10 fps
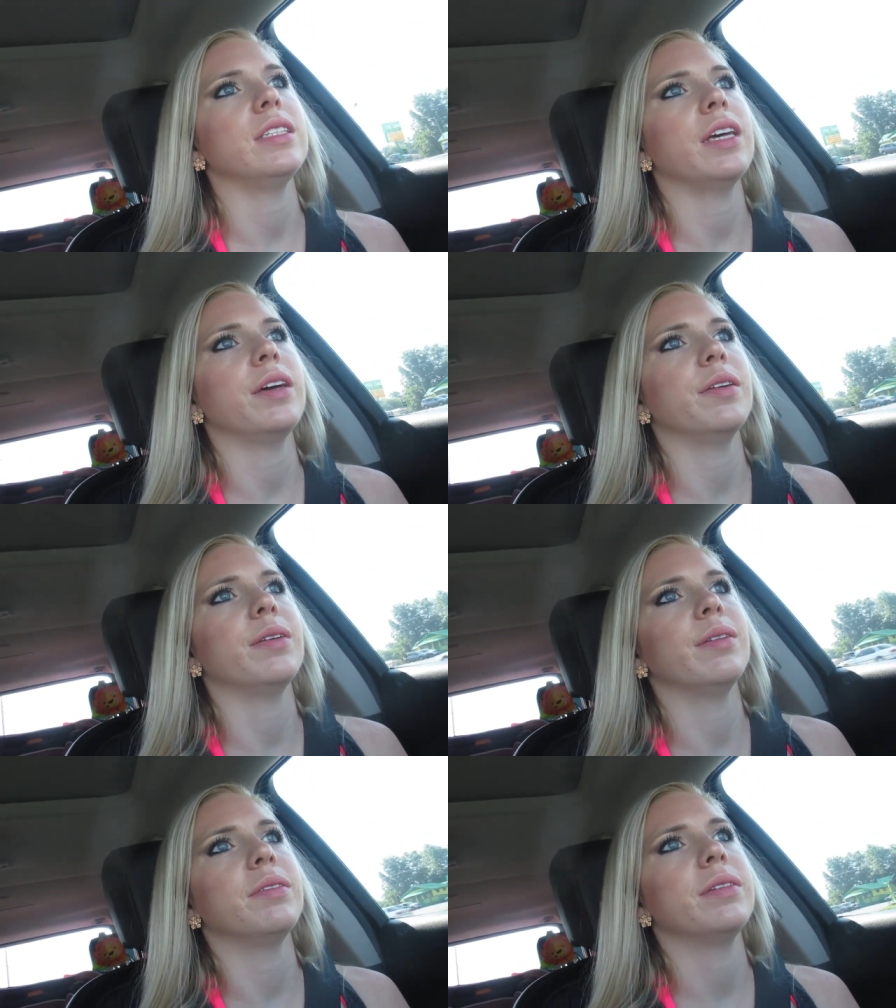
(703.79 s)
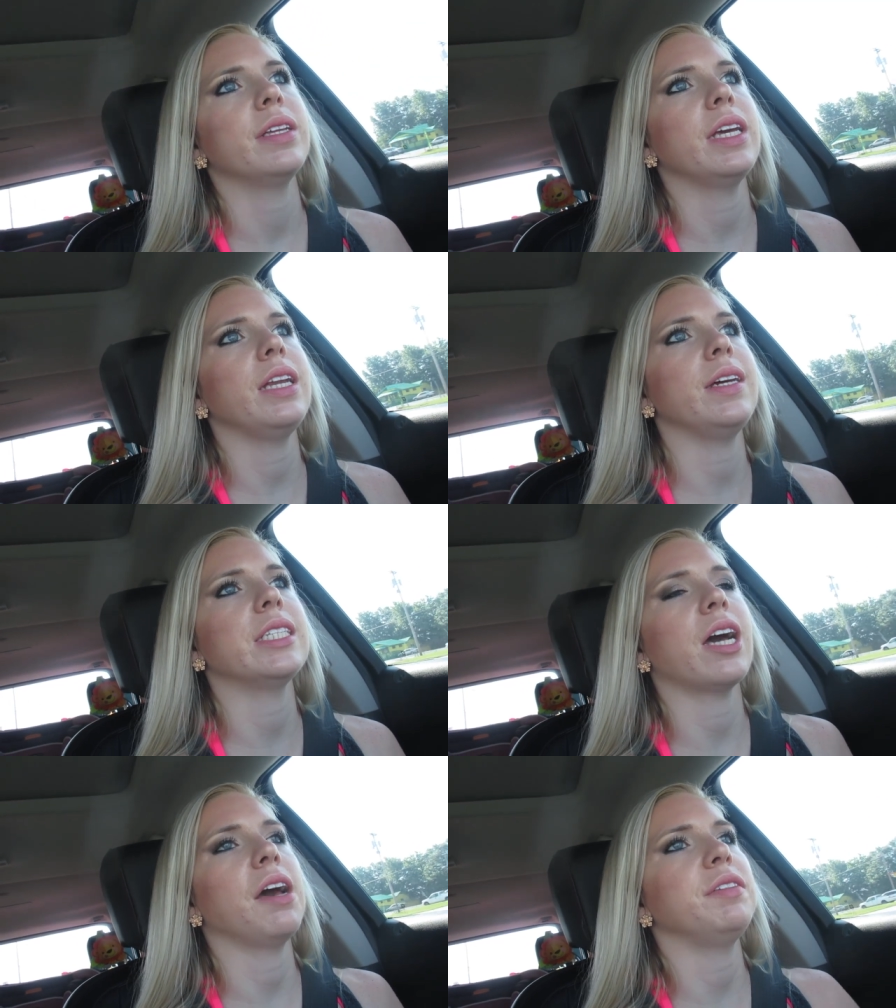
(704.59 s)
So
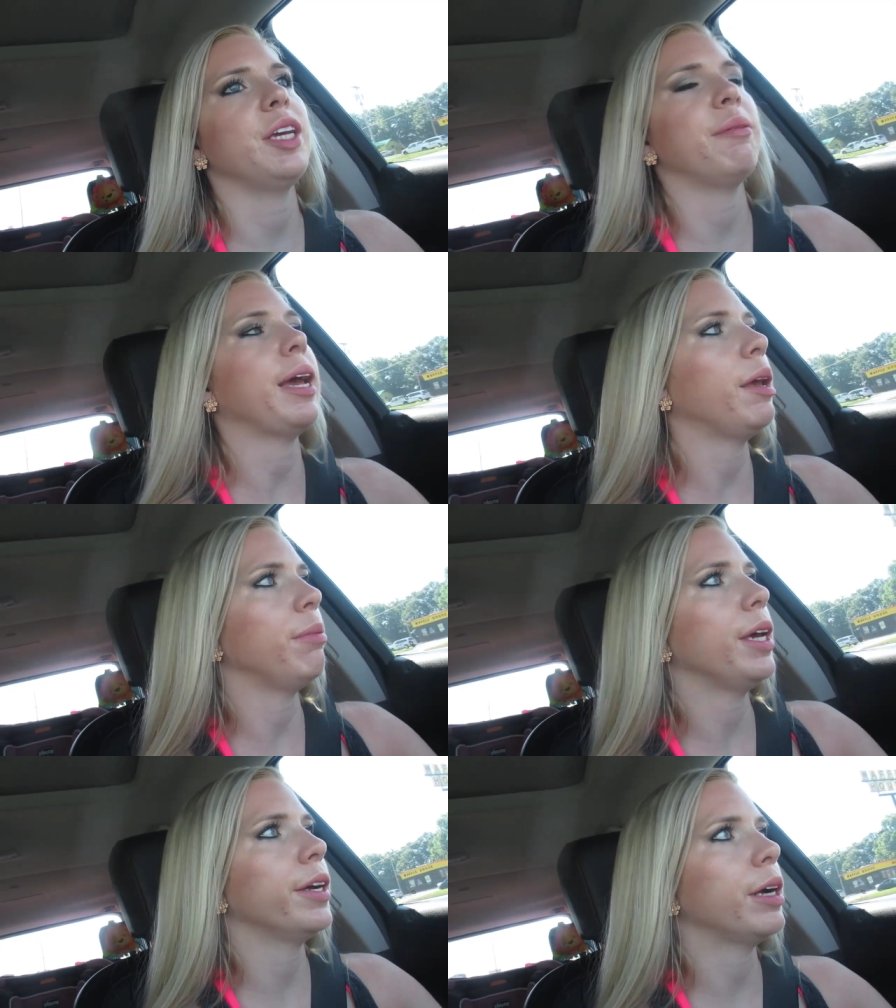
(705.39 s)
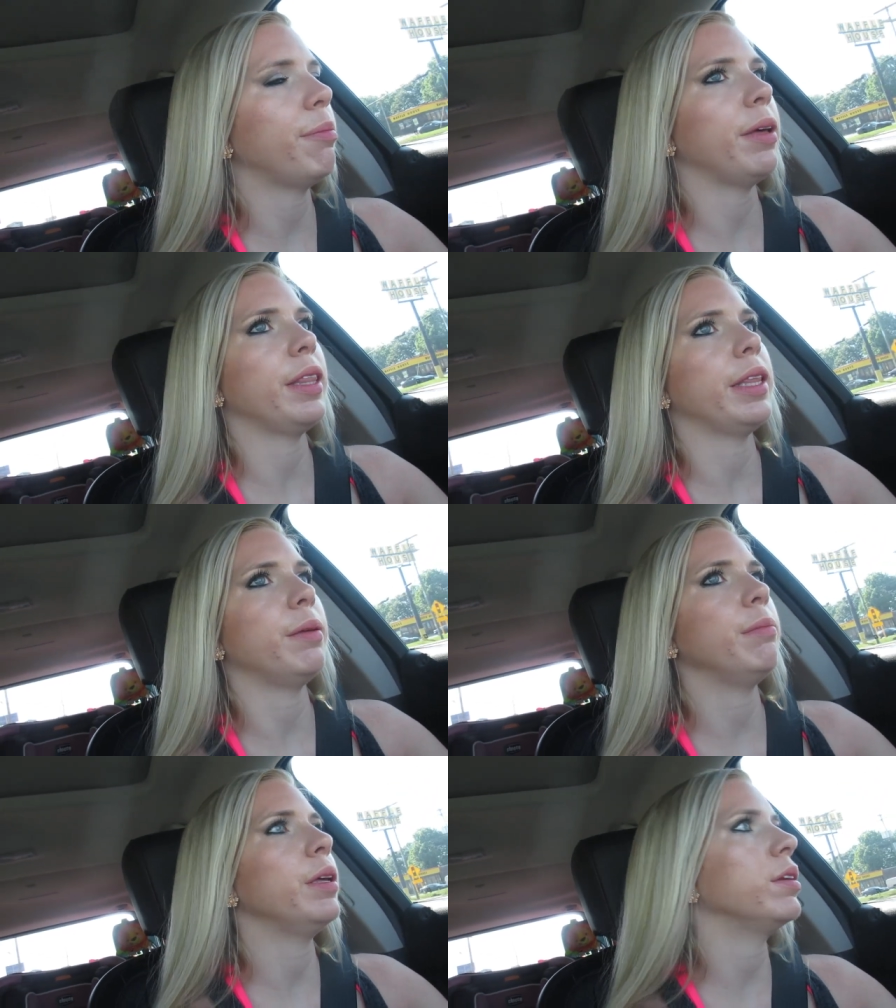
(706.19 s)
anyways, I'll have to go back and pick her up at
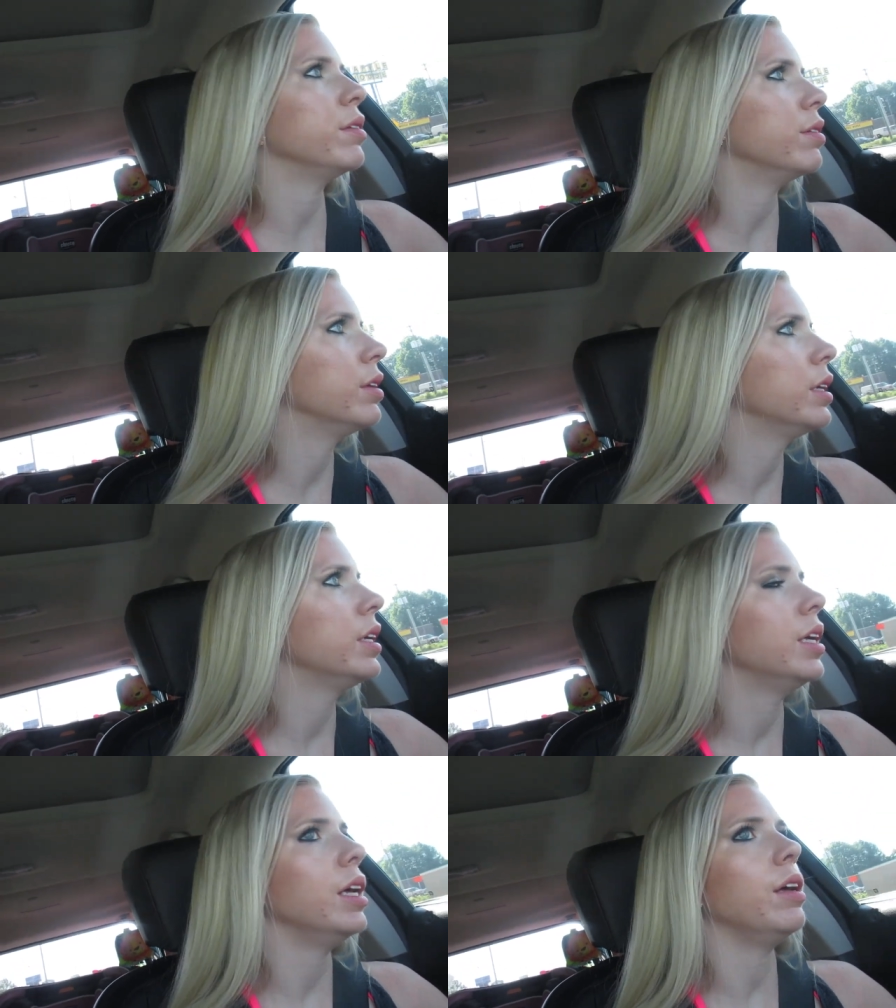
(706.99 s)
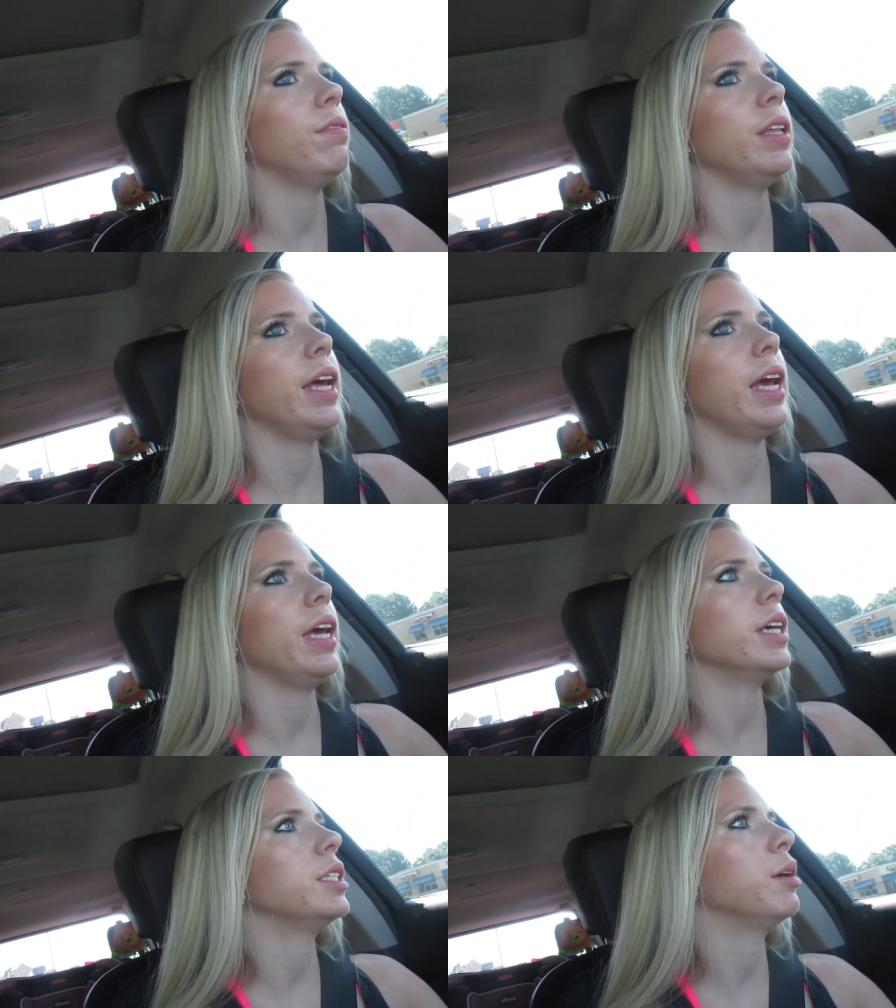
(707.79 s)
the middle of the
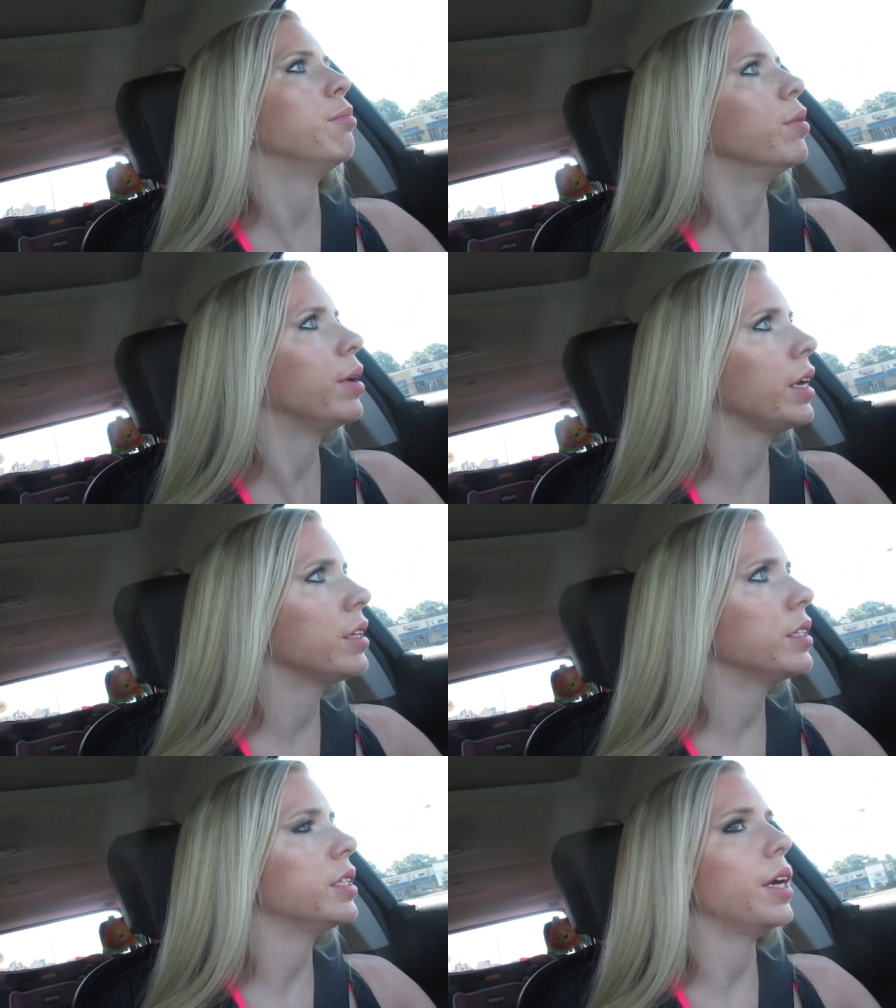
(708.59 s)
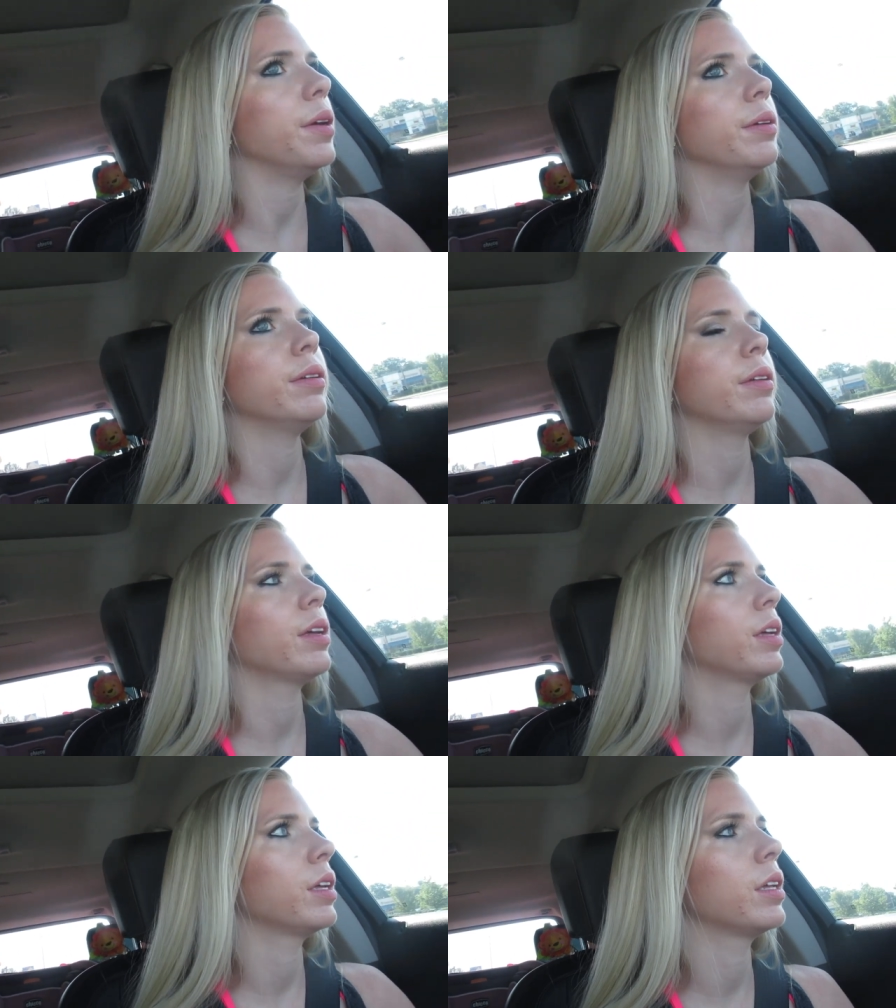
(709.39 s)
day at some point. So.